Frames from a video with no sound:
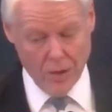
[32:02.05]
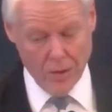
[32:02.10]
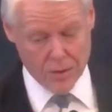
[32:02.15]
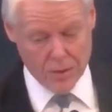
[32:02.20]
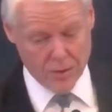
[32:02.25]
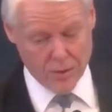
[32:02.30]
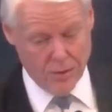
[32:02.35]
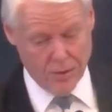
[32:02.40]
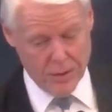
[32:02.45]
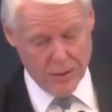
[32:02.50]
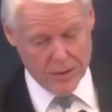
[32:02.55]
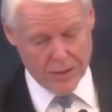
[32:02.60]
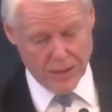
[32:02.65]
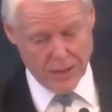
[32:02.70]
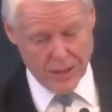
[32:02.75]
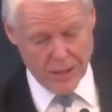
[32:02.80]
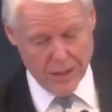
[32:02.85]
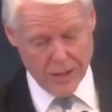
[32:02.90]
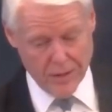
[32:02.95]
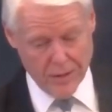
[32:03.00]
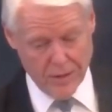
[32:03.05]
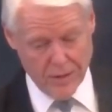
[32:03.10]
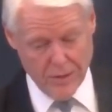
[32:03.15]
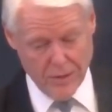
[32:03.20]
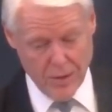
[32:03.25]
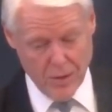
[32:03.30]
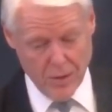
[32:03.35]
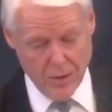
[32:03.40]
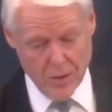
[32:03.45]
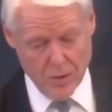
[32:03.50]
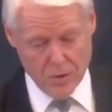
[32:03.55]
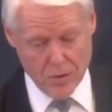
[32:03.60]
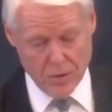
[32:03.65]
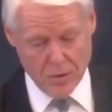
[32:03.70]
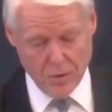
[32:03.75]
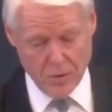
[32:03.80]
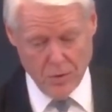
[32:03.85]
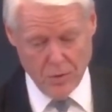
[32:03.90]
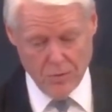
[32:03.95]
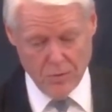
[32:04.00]
desire that those
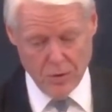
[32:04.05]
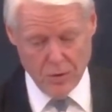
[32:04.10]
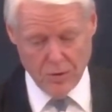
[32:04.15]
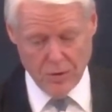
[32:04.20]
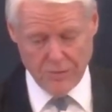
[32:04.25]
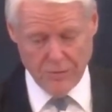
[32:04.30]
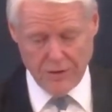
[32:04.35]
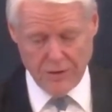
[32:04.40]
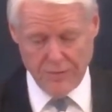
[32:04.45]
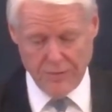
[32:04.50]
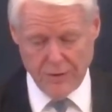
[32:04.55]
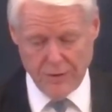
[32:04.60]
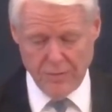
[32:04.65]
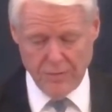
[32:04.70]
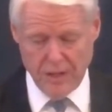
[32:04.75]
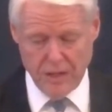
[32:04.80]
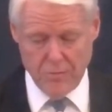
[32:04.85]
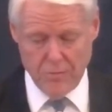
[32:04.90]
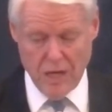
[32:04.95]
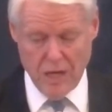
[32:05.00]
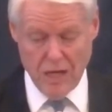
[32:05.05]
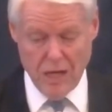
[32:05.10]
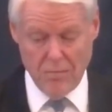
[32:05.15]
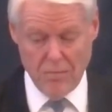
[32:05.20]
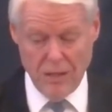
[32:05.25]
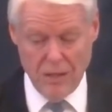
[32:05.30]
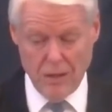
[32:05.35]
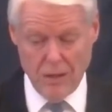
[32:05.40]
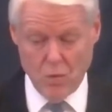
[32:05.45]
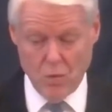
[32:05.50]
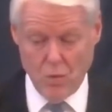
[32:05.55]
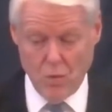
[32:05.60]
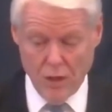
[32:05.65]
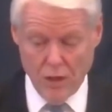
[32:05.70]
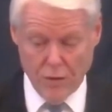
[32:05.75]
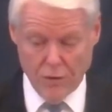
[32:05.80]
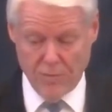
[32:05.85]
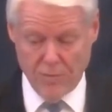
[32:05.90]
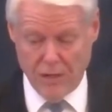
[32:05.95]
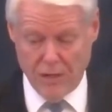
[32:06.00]
whom you have given me may be with
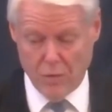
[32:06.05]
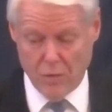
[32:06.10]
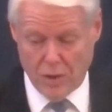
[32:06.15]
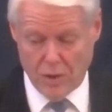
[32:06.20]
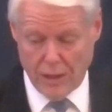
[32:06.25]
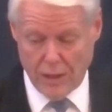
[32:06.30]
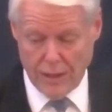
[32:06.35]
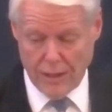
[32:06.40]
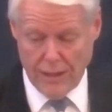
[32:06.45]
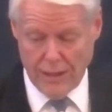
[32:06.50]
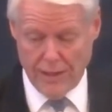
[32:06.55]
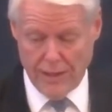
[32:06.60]
me where I am,